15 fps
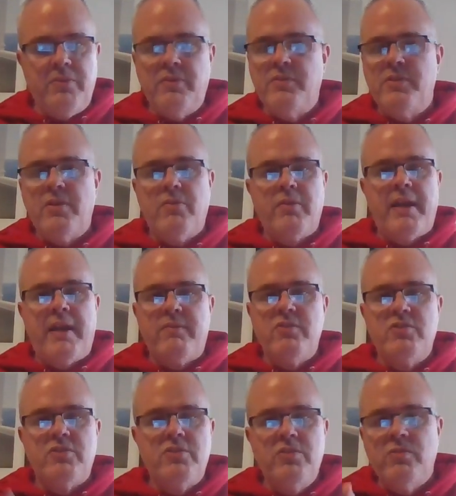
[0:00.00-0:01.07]
You don't have to
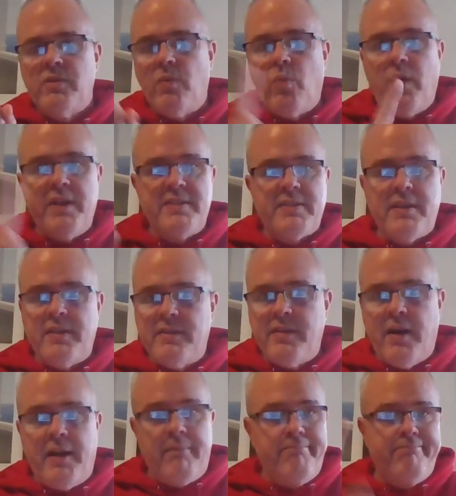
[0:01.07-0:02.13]
just do it once and
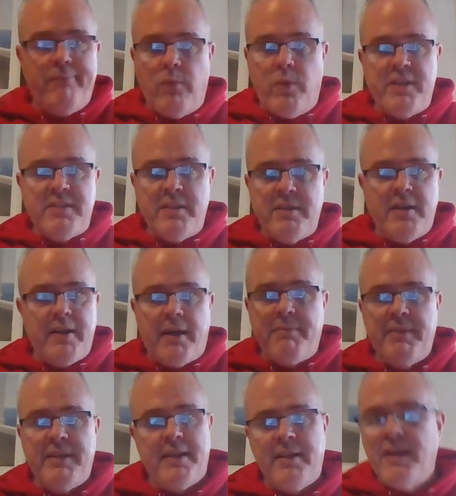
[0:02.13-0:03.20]
done. Once and done,
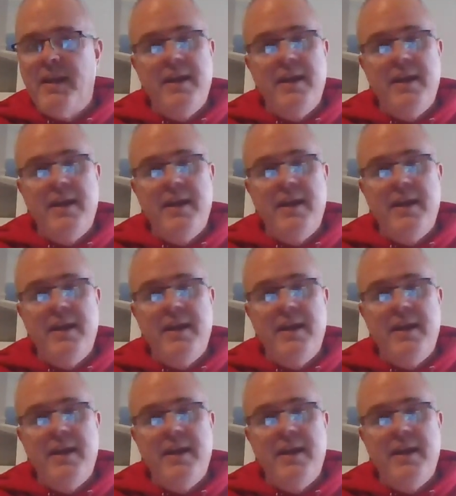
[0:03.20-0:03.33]
I'm it.